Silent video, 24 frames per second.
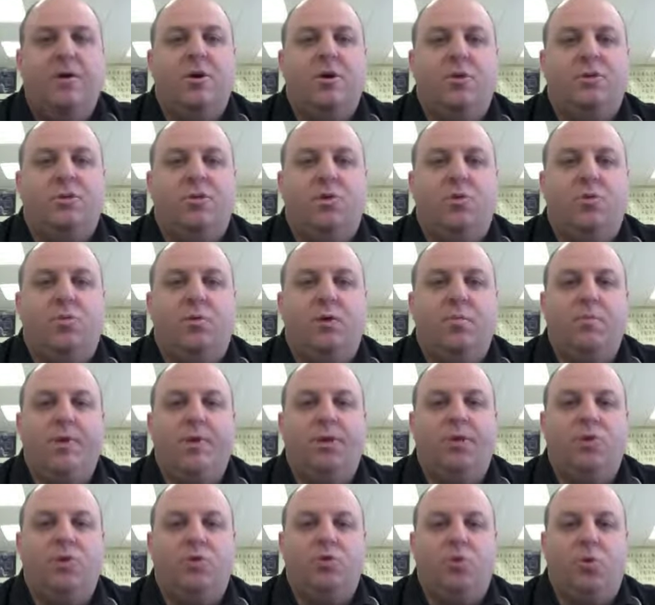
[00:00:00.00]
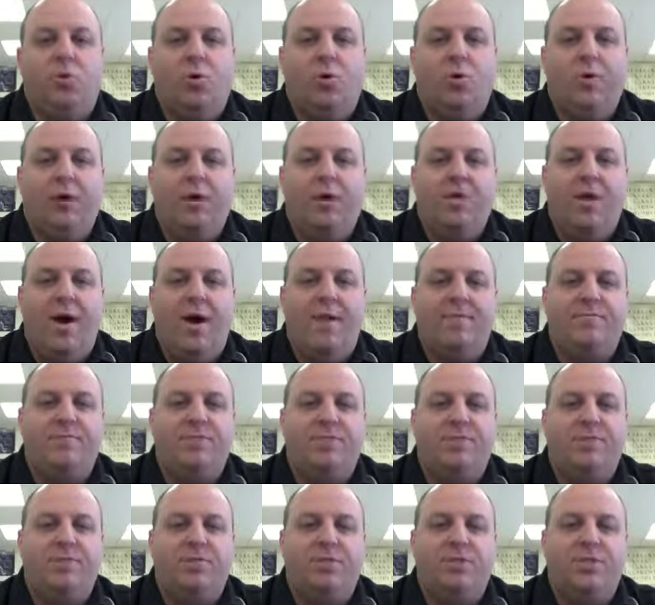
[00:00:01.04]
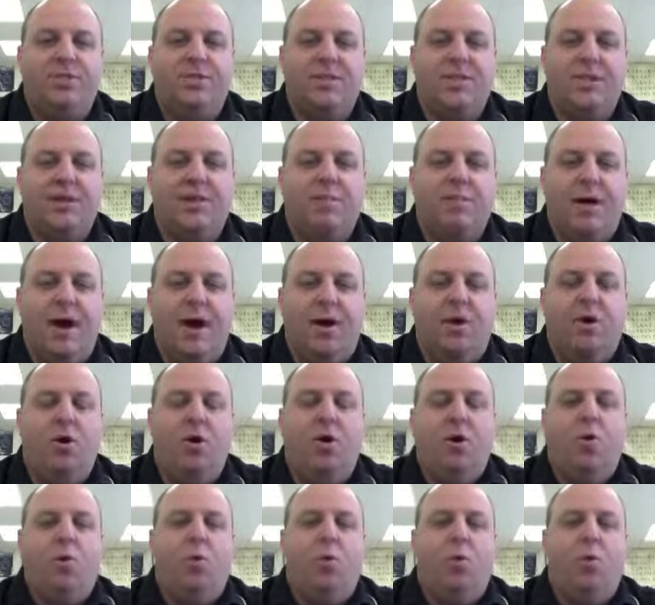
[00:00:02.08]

So you want to make sure that you have students think about